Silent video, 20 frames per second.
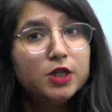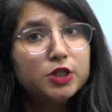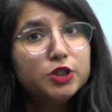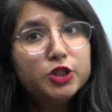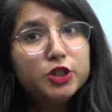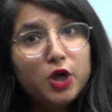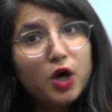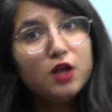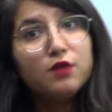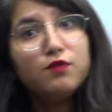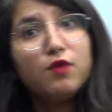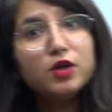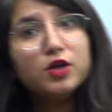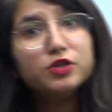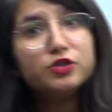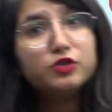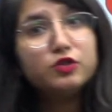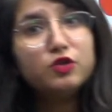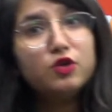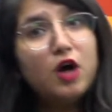Do you all want
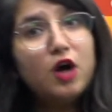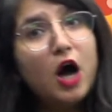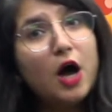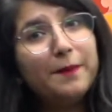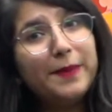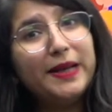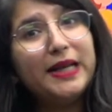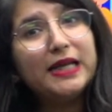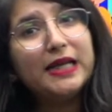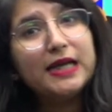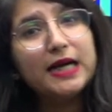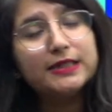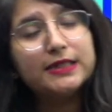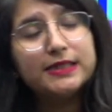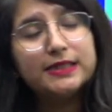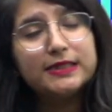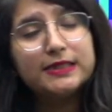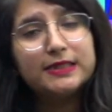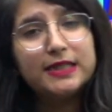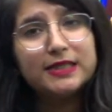to know how many
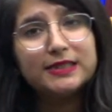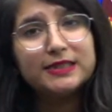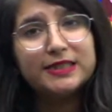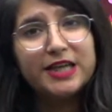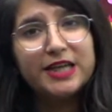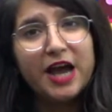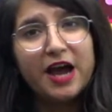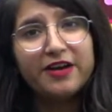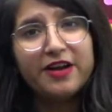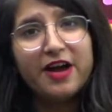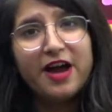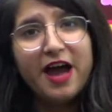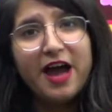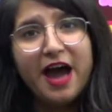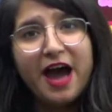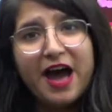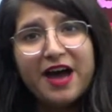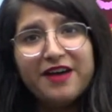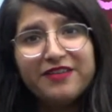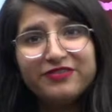cousins does Kiara
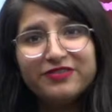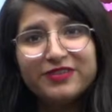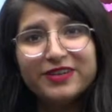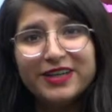have?